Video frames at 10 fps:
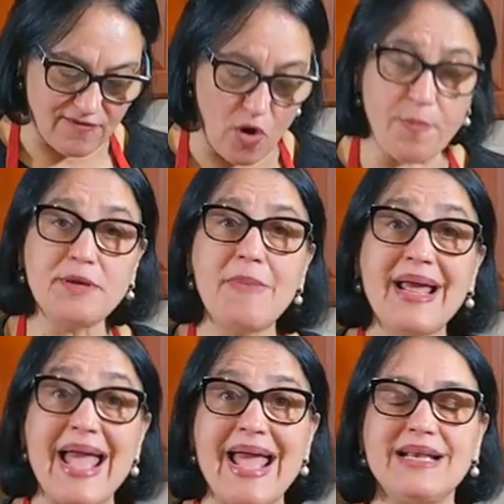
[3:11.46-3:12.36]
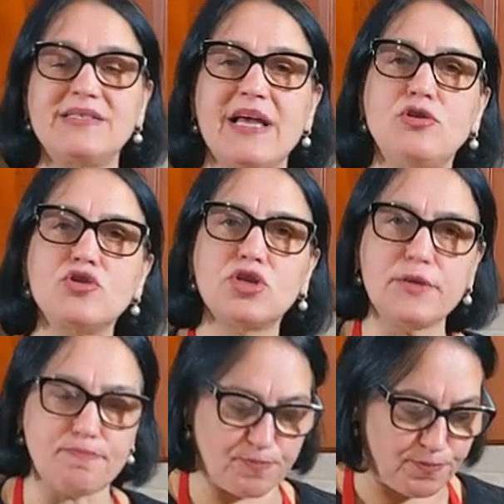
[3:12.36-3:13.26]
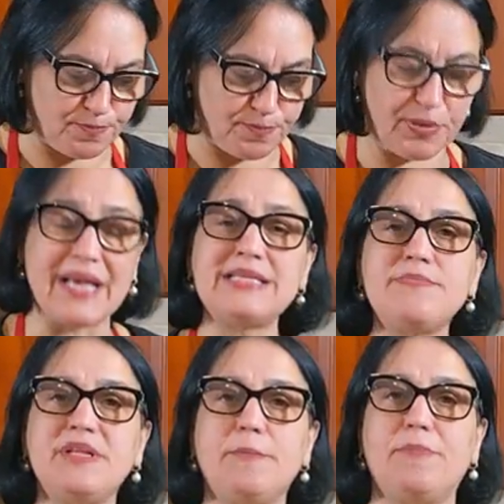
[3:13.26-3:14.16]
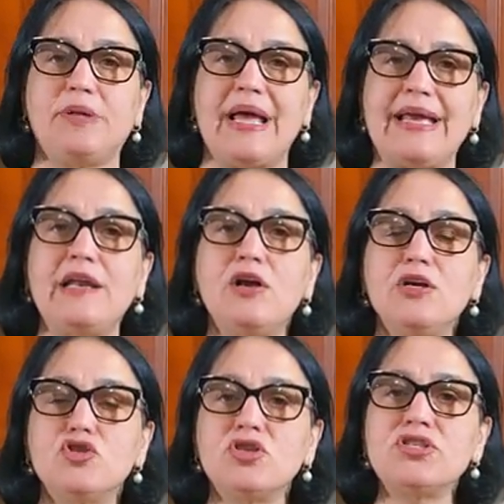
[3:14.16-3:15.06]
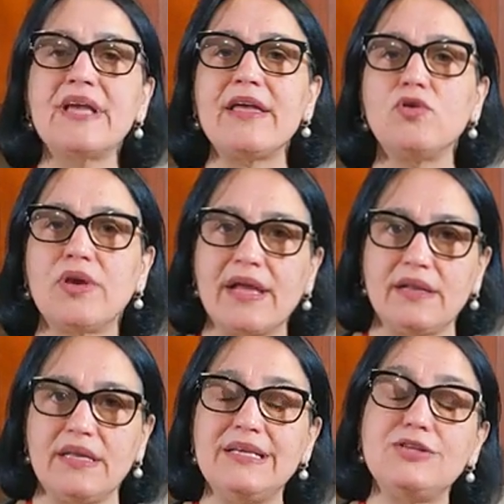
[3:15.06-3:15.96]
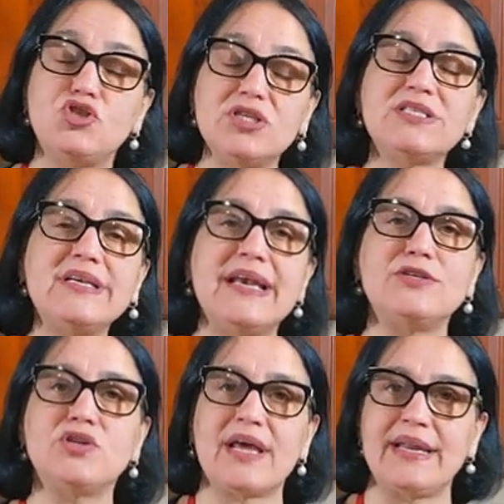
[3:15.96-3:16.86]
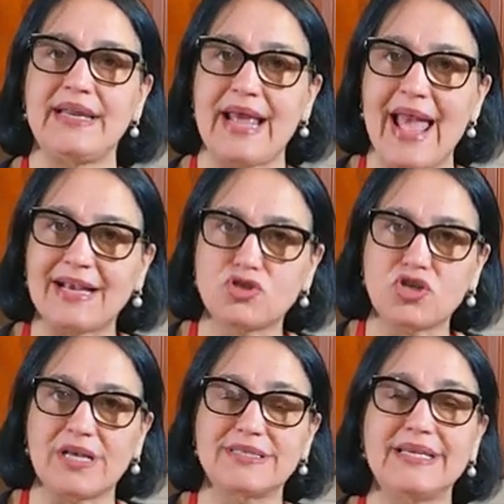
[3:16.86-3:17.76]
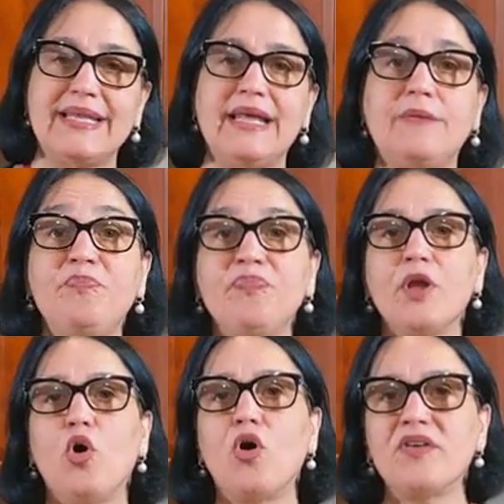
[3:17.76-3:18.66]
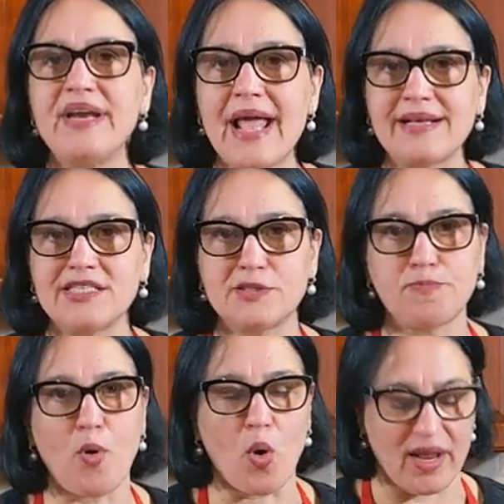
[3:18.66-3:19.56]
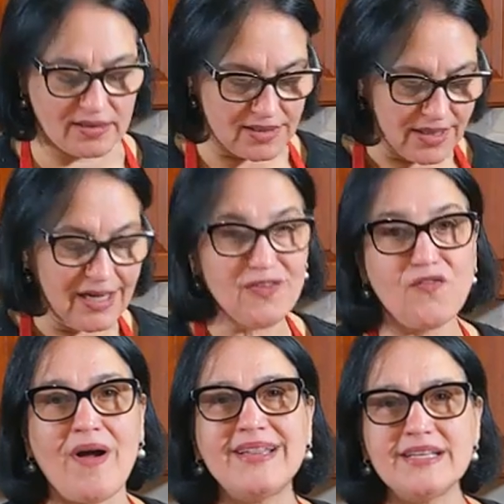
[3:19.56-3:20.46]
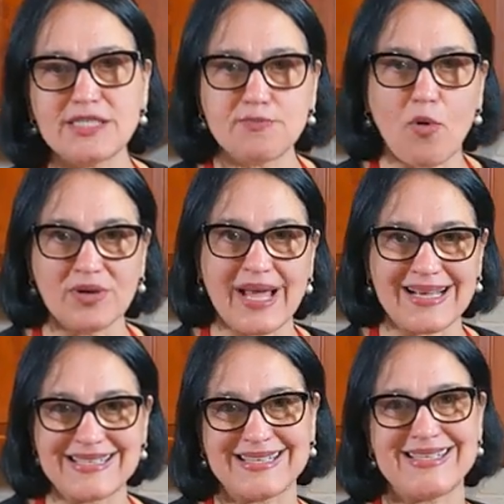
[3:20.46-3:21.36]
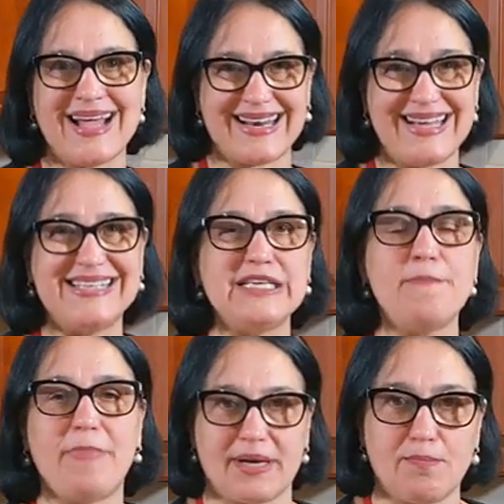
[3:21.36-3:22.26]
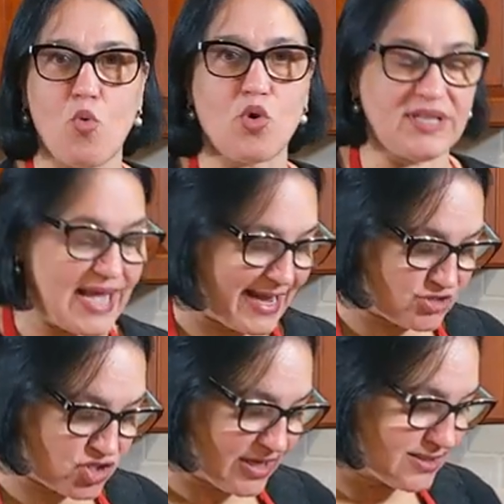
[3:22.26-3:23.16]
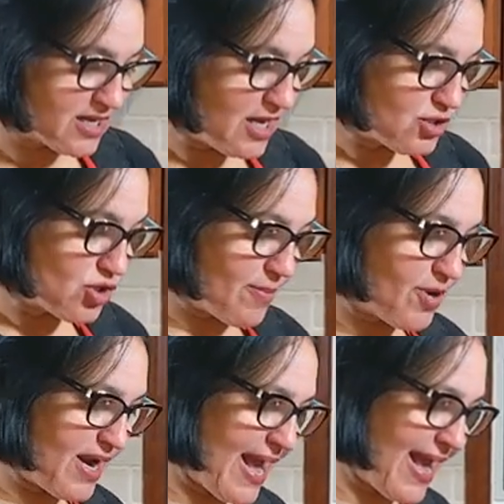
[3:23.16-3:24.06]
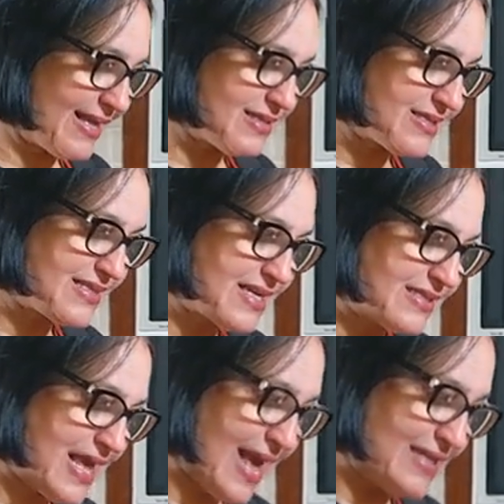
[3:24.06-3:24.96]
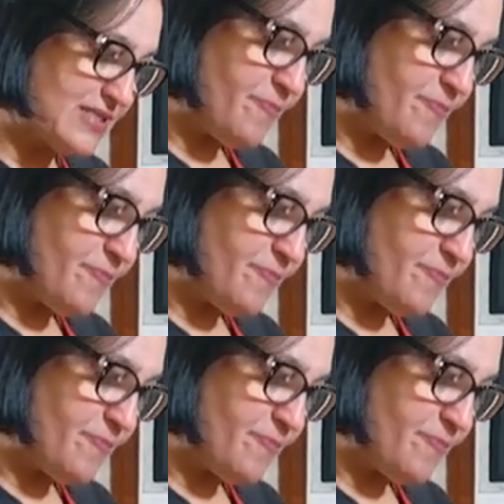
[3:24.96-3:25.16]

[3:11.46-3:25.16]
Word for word: I've opened my eggs. I usually place them in a plate just in case you get, just in case you get any eggshells in it or an egg is spoiled. Finding the spoiled eggs is not easy, but more the eggshells. So I'm gonna add the six eggs.